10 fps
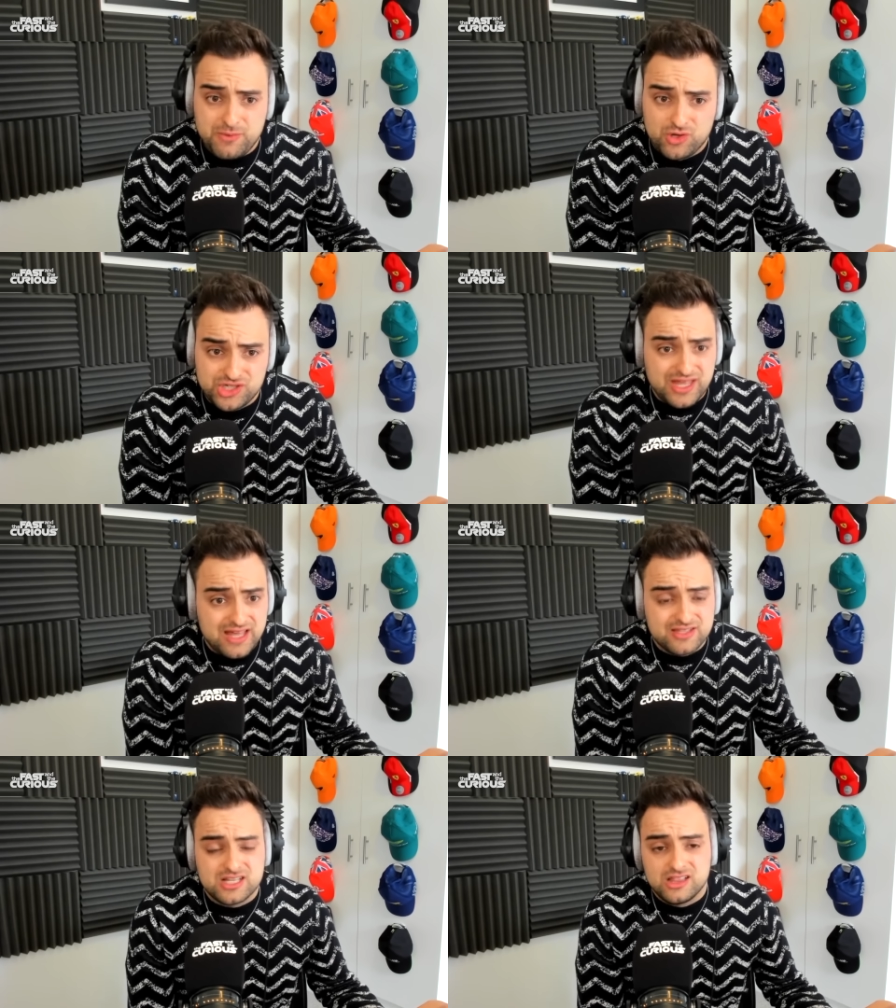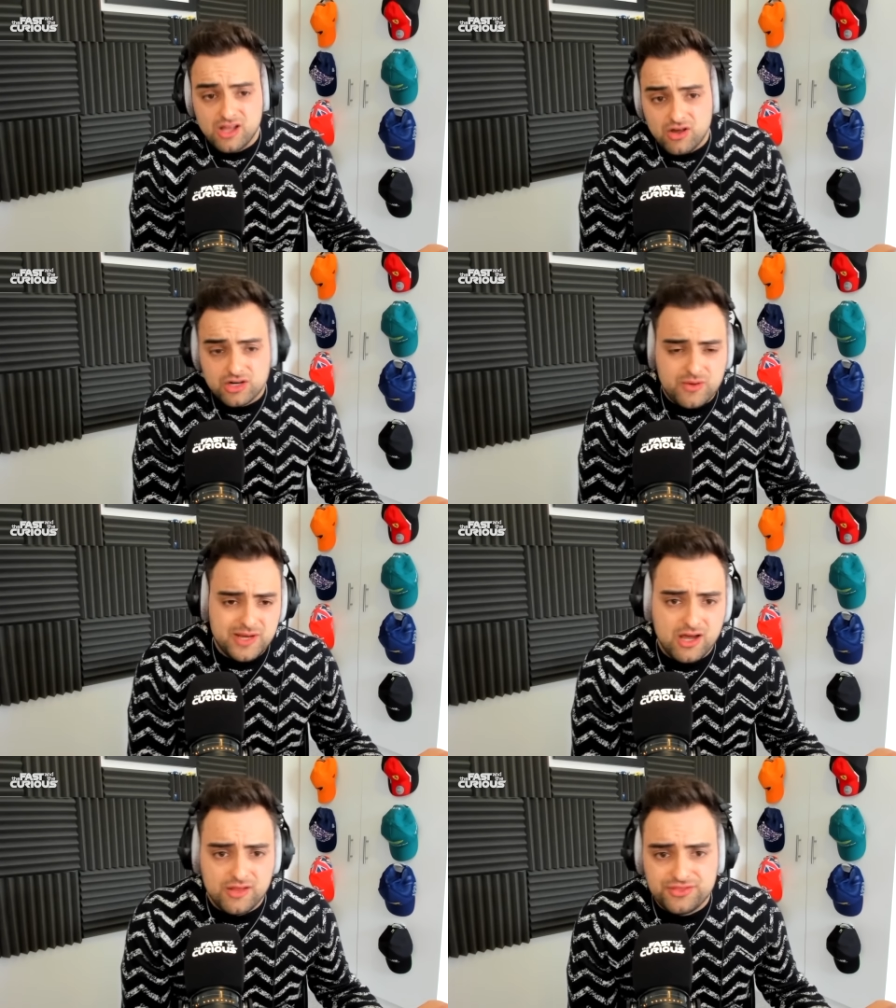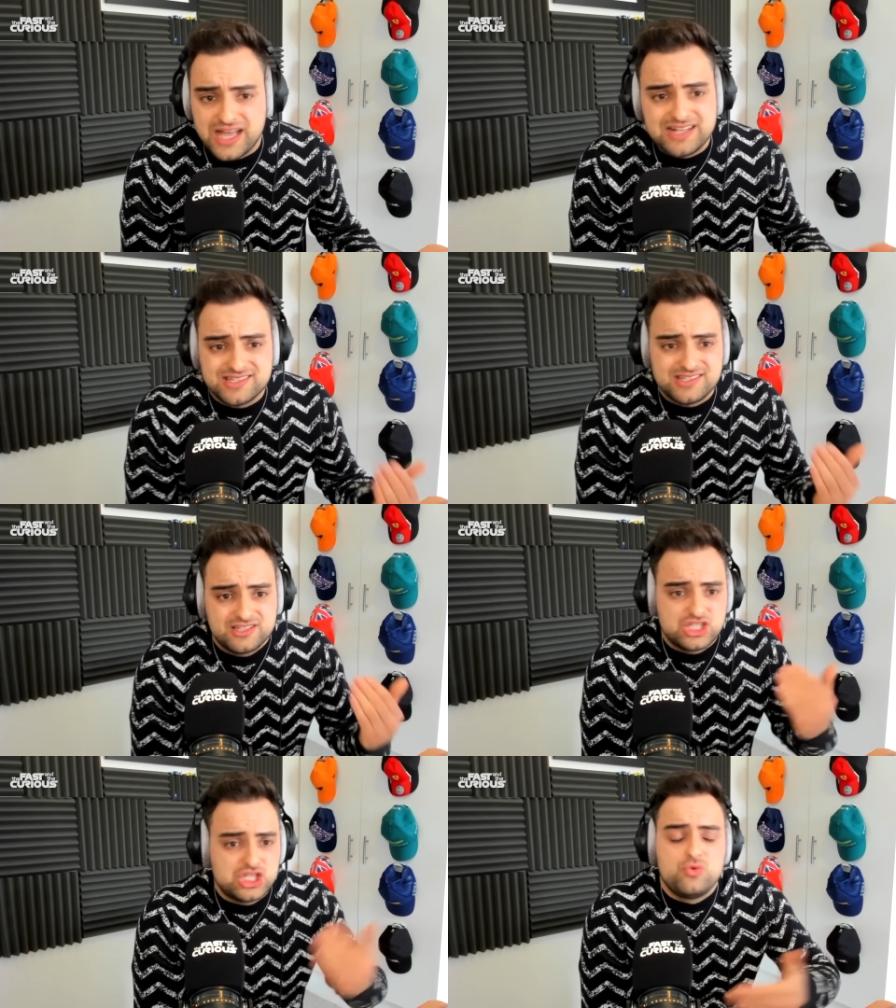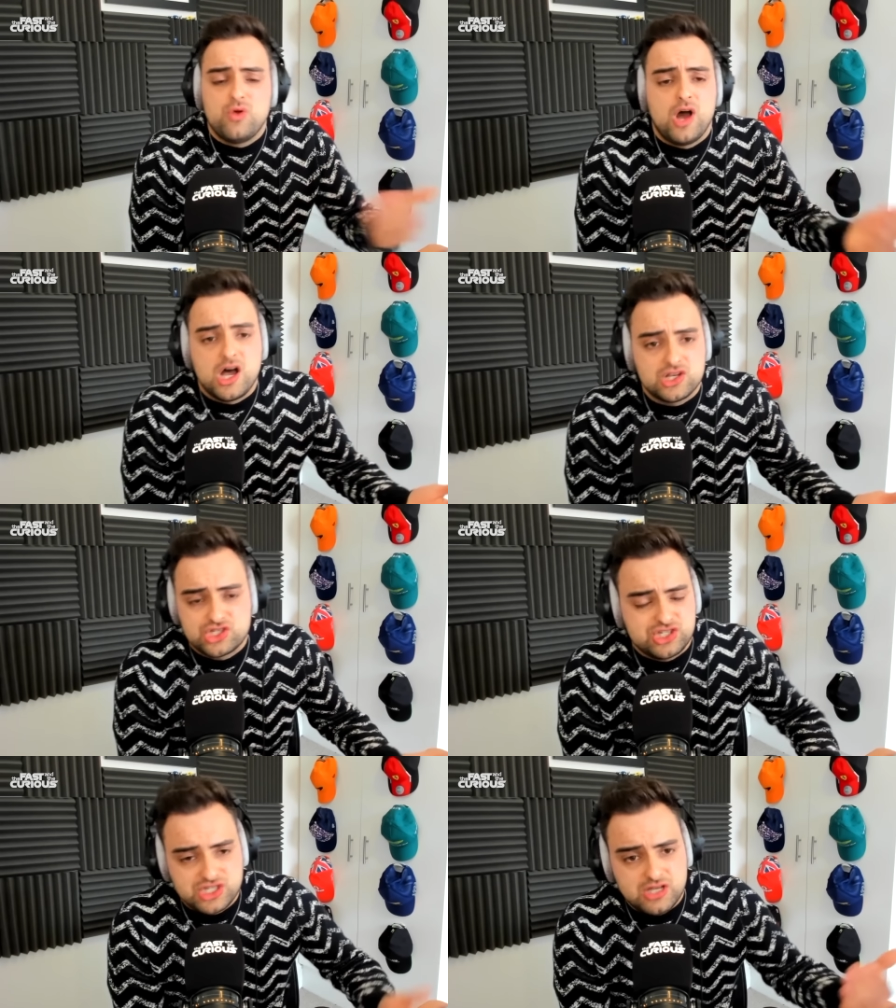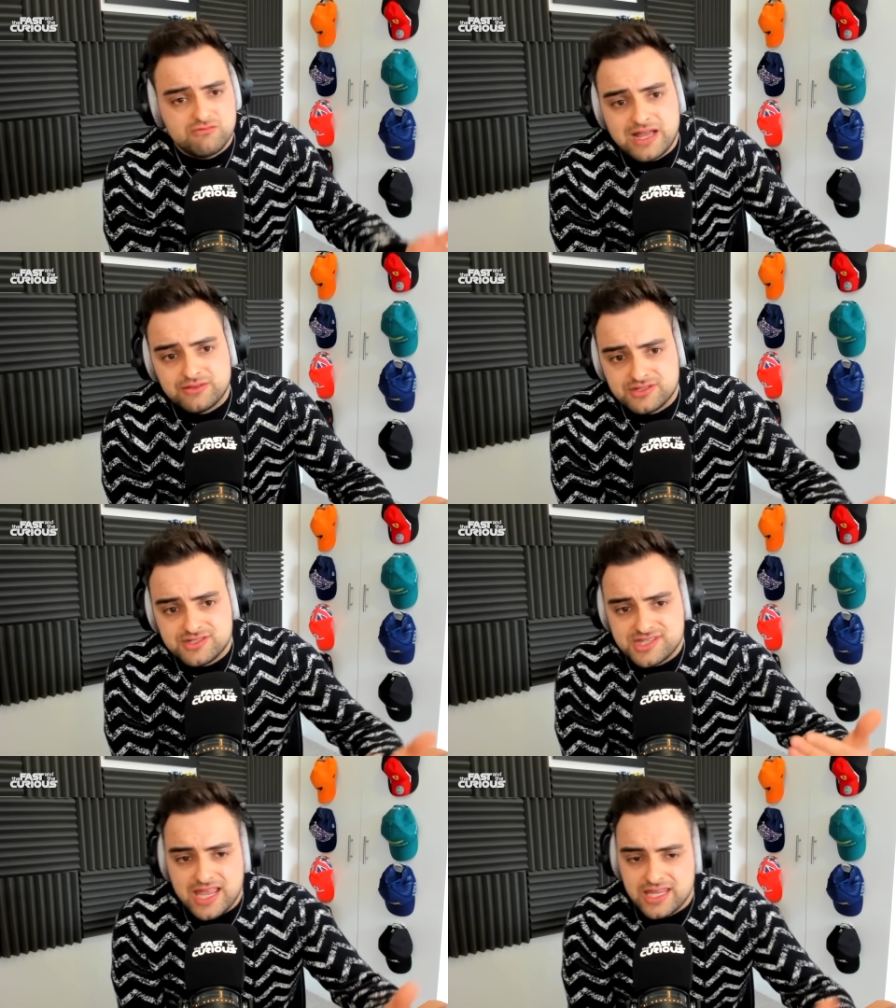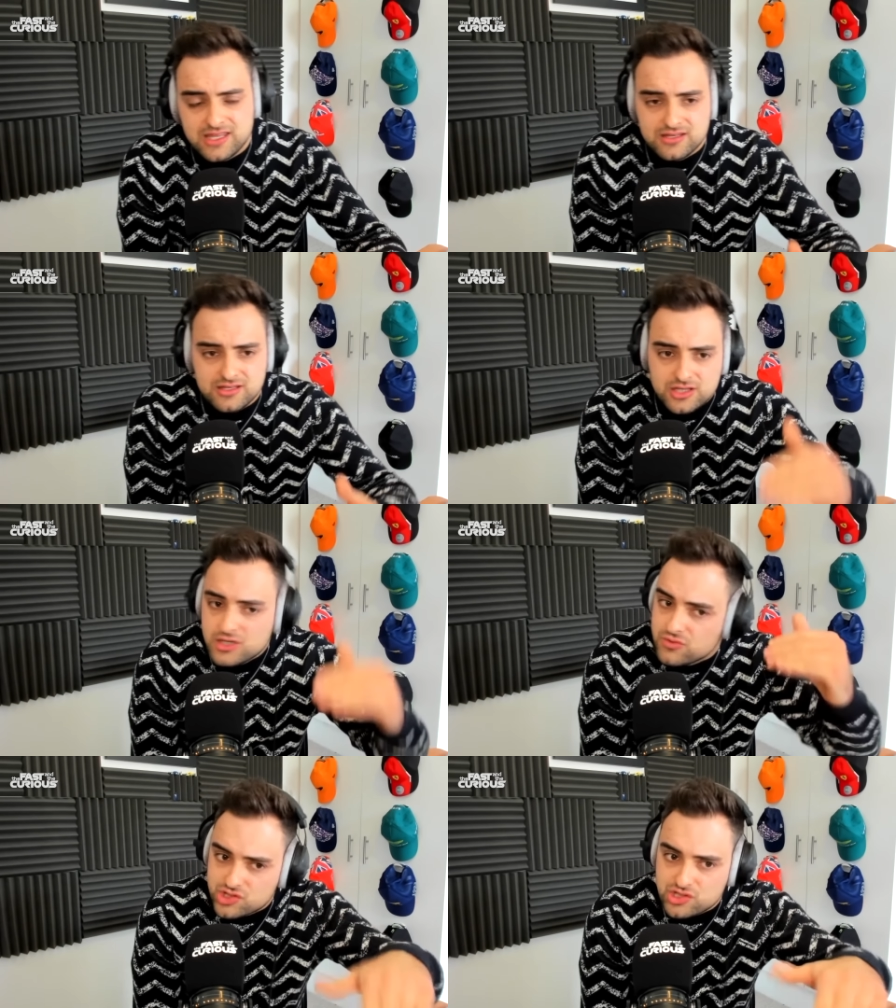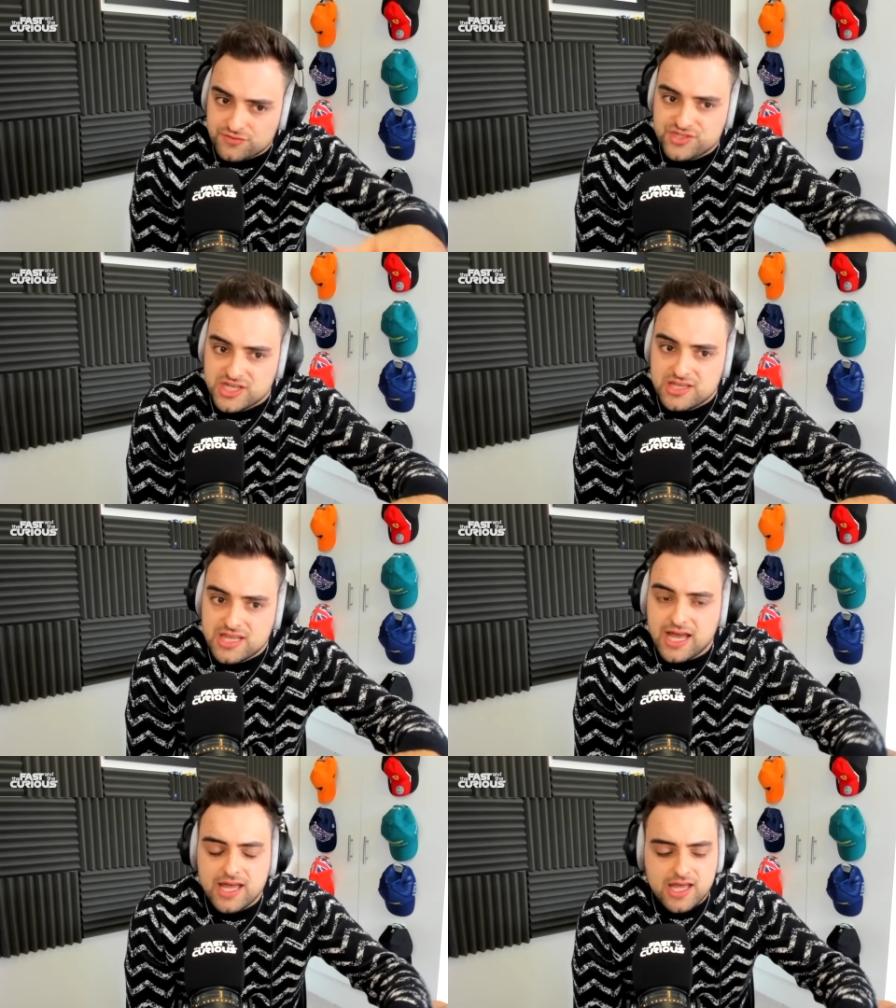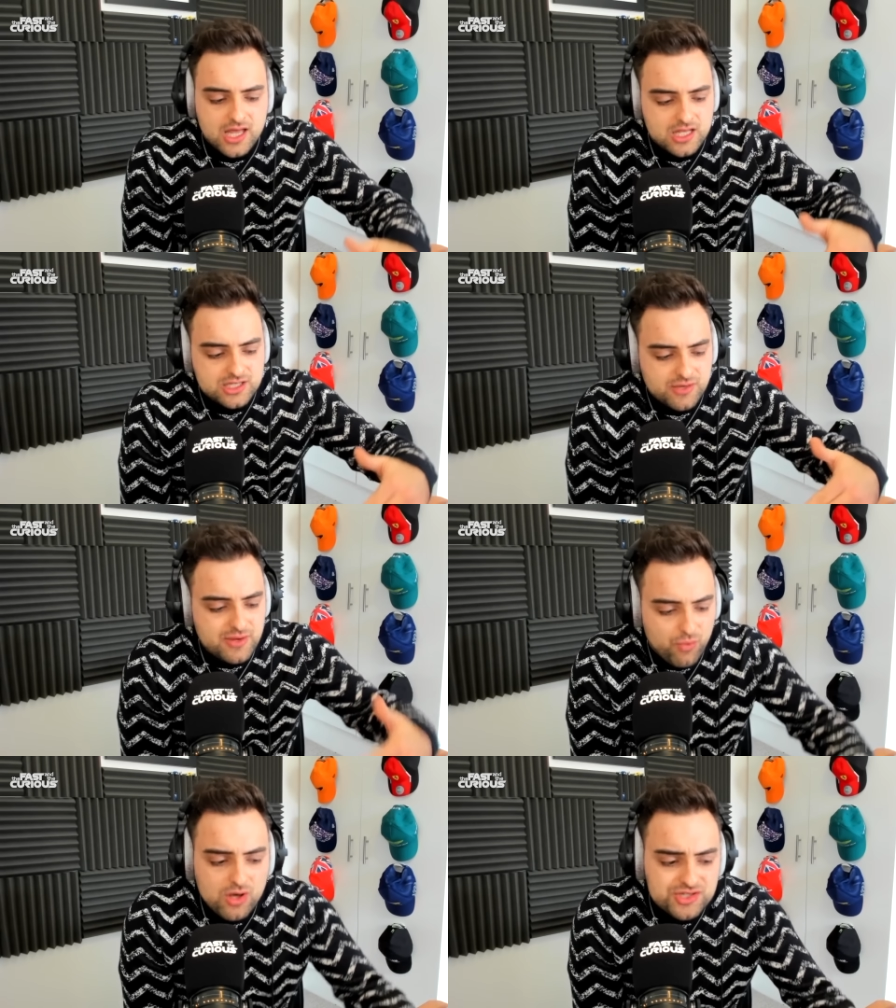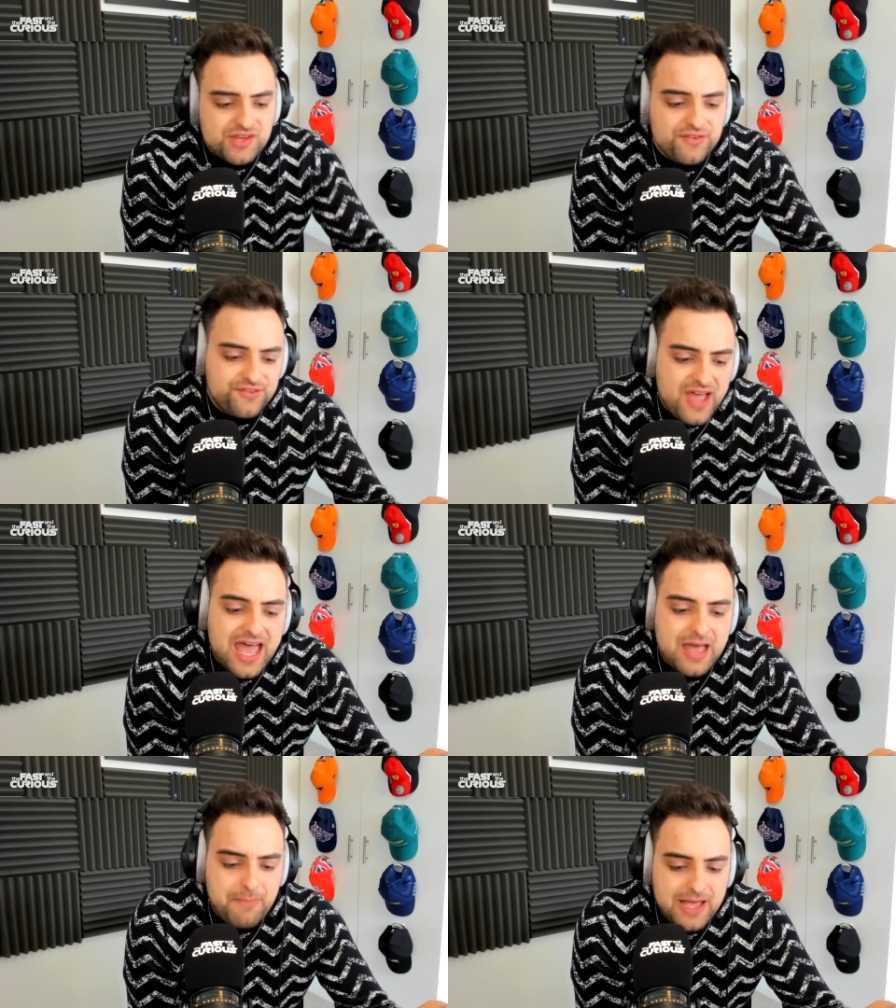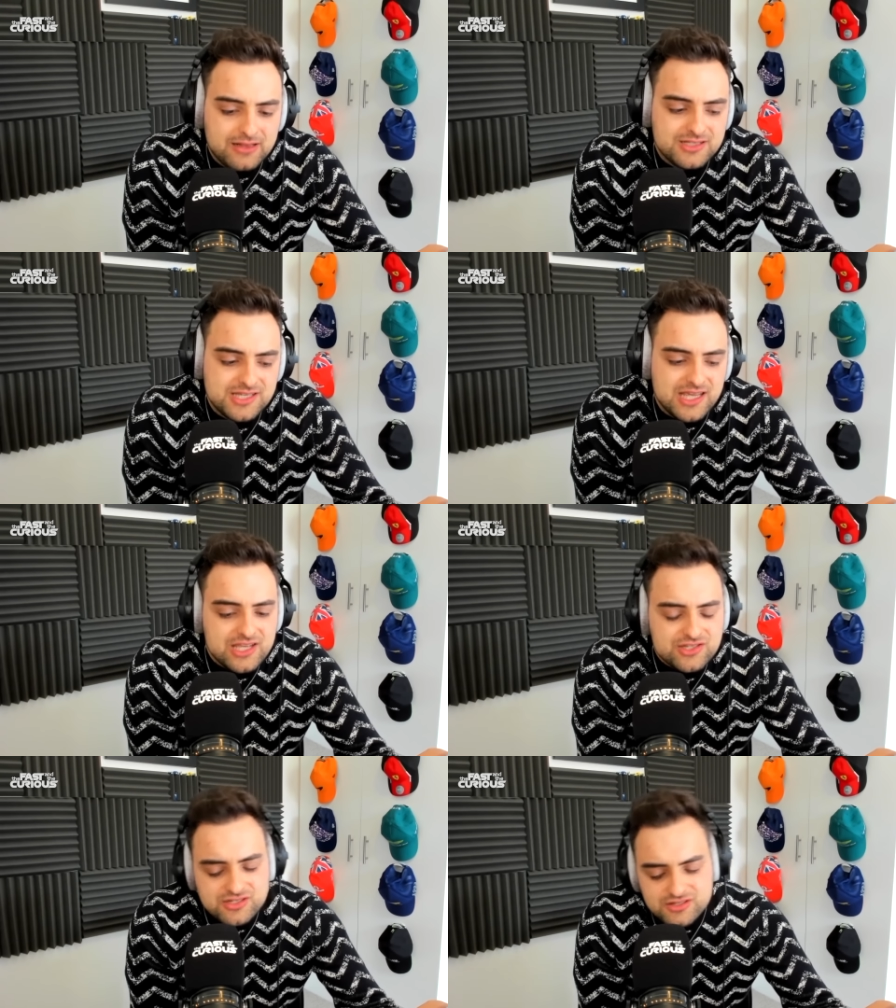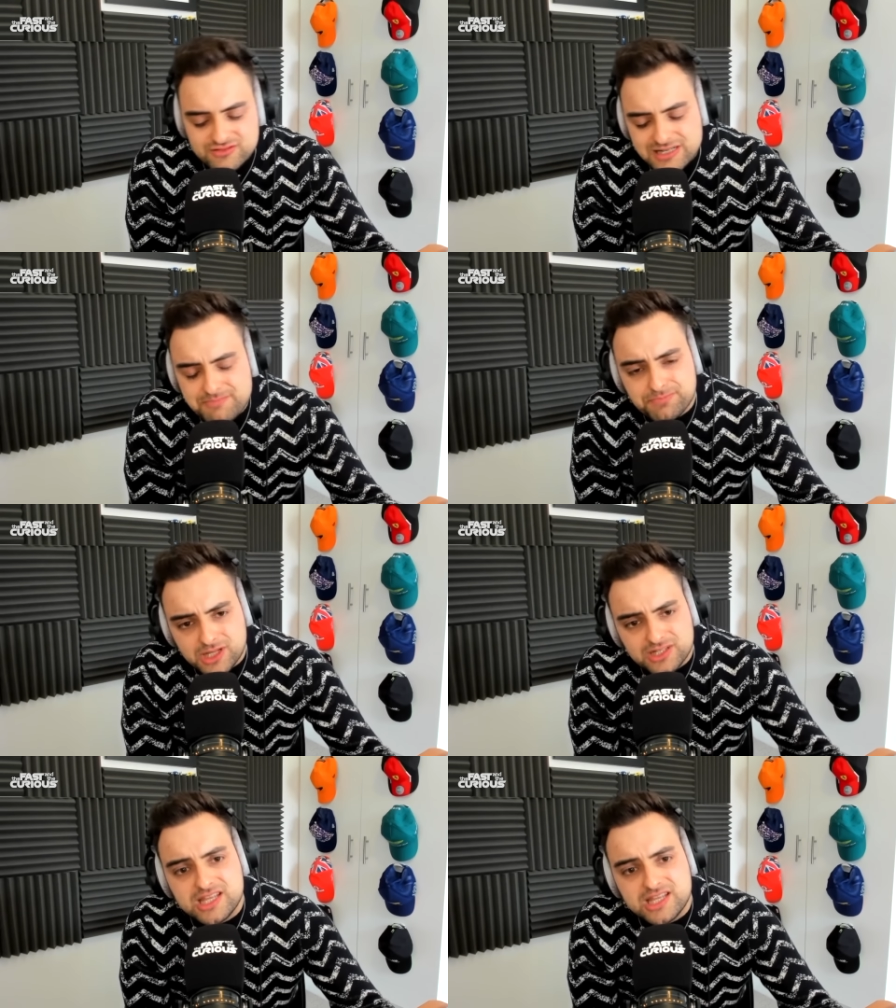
watching that, there's a lot going on. That's too harsh to turn around and say, you should have seen that. So it was a fair penalty. It's just a really bloody